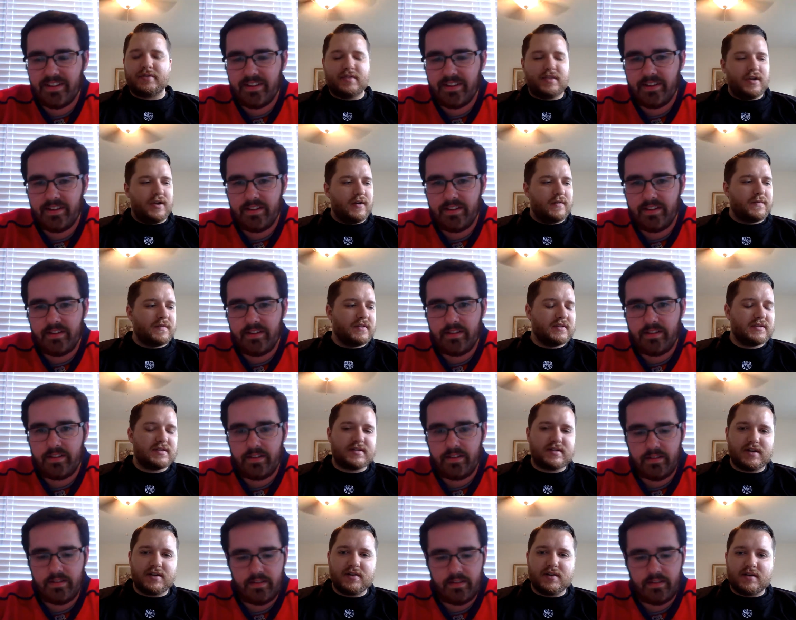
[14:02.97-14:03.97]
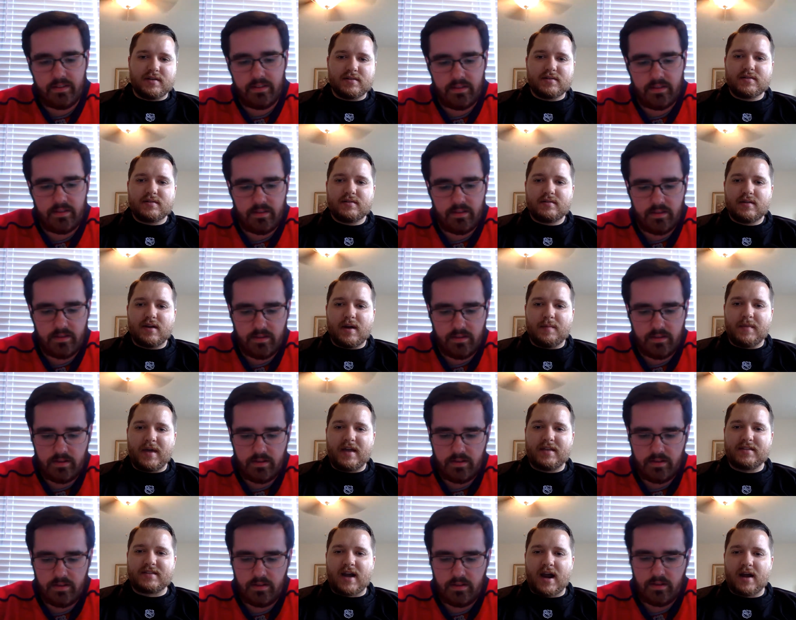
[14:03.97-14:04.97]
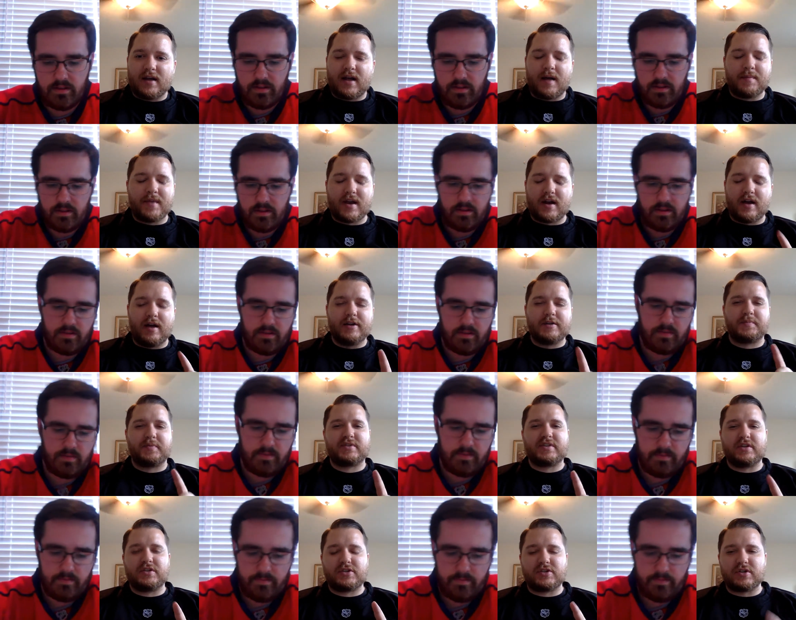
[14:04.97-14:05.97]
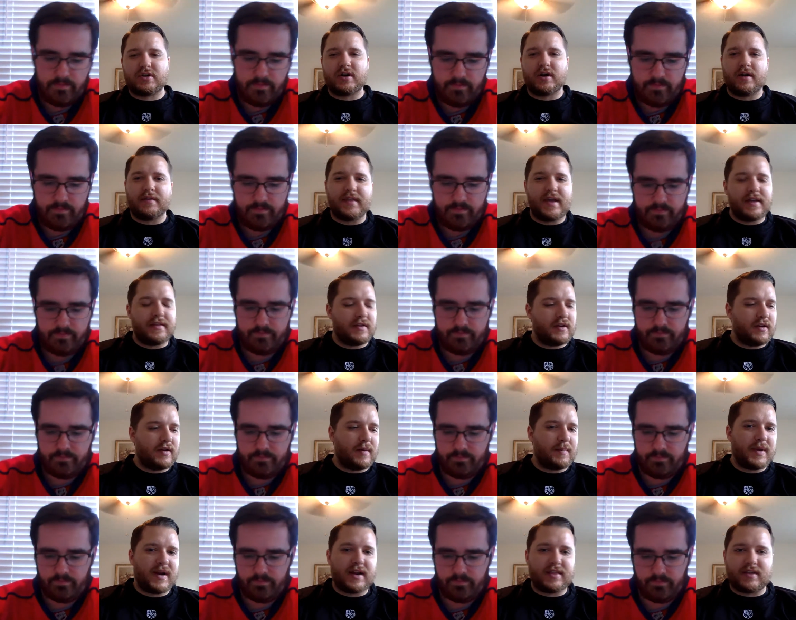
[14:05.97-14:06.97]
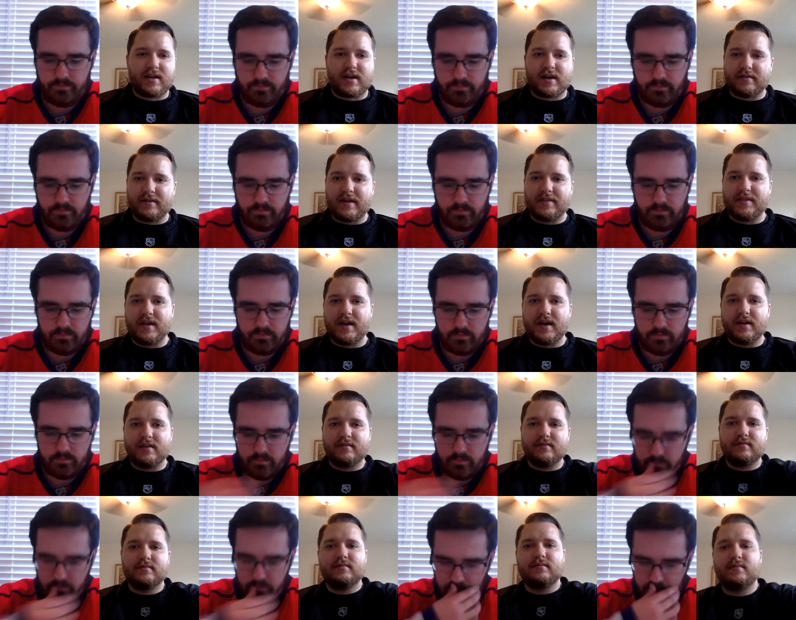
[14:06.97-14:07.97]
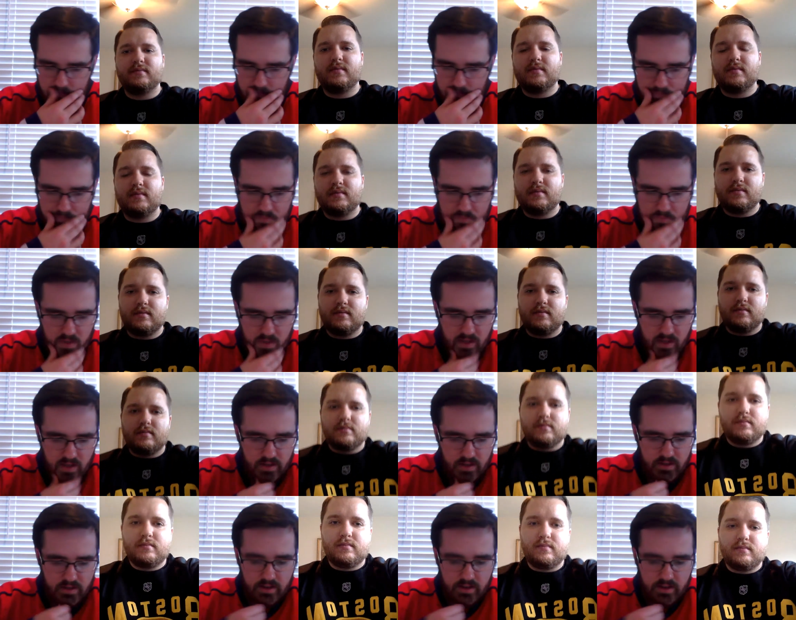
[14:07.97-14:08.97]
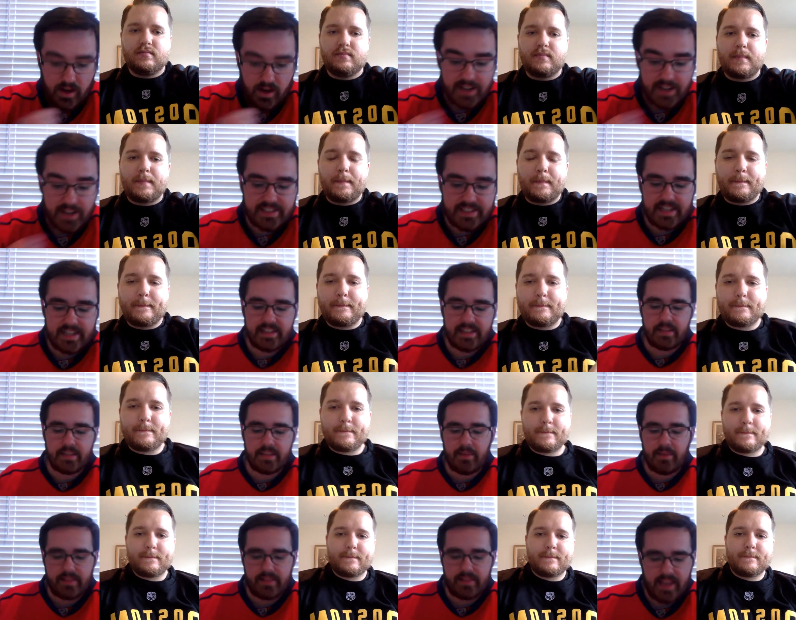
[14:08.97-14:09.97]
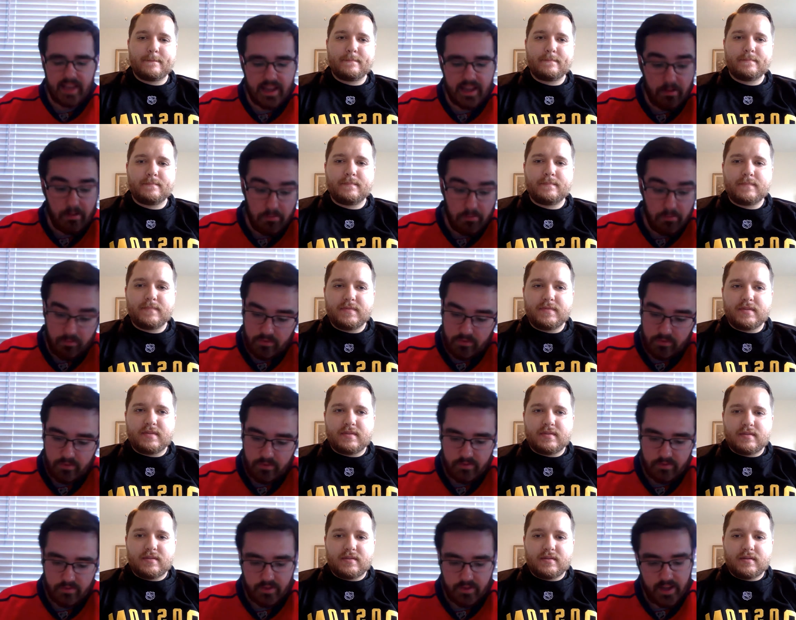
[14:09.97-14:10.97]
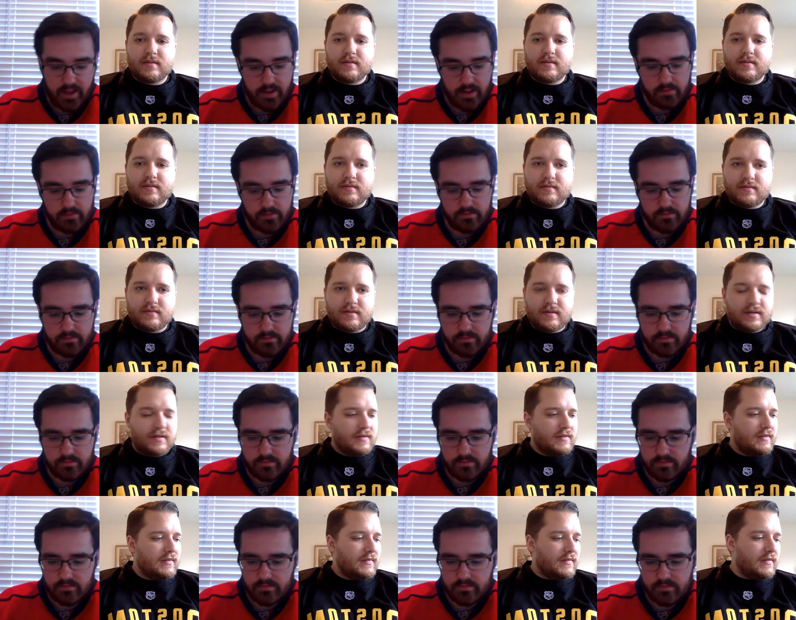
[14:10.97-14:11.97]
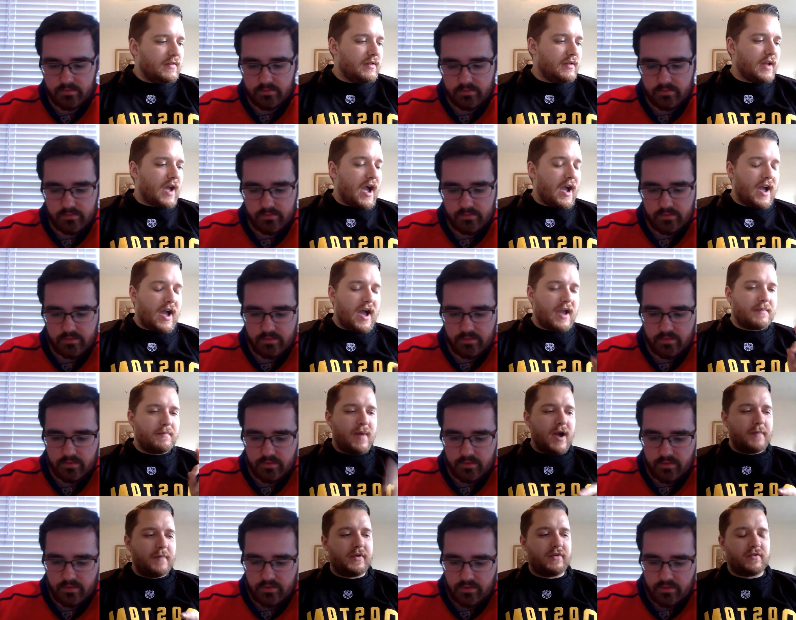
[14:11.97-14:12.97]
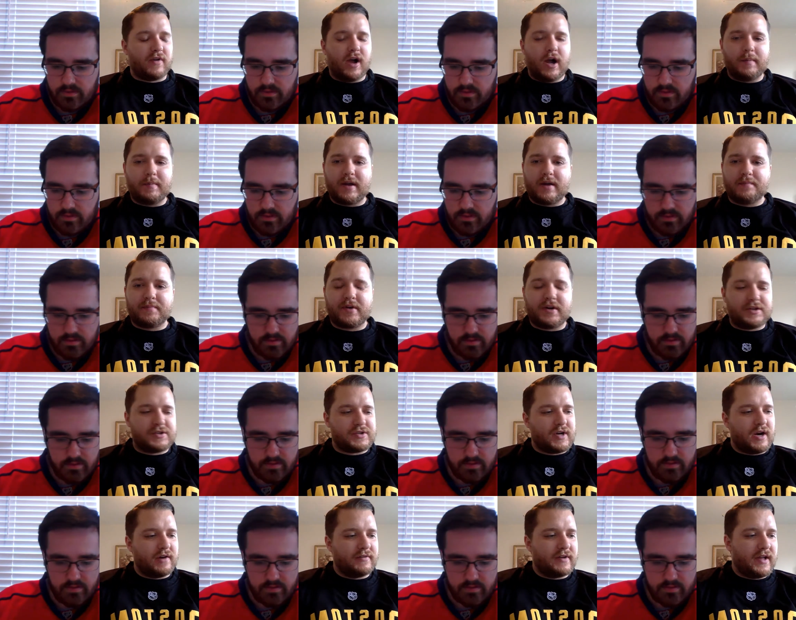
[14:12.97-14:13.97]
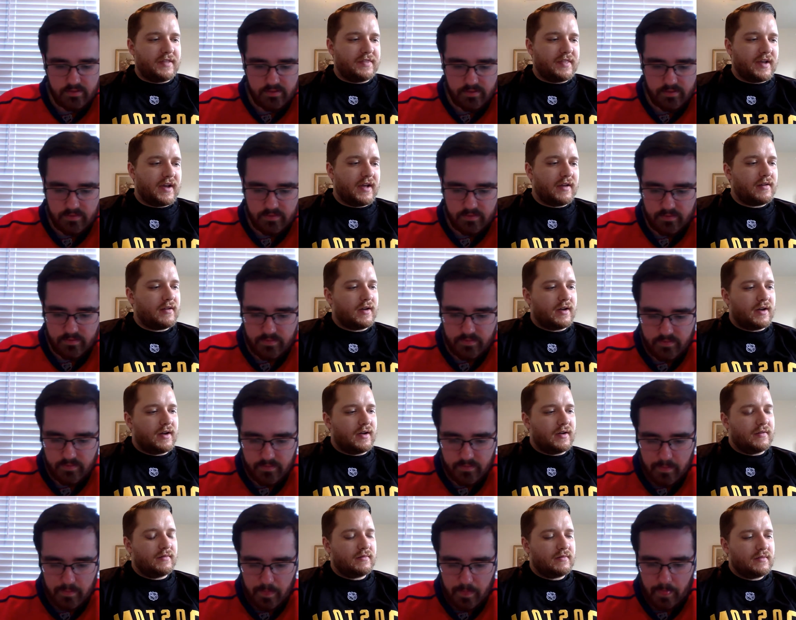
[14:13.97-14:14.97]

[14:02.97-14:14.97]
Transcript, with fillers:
Speaker 1: though for this series. I'm not 100% sure on that though, but I thought I read that.
Speaker 2: I didn't see anything about that.
Speaker 1: Dang. I might be wrong, but I'm pretty sure I read that. But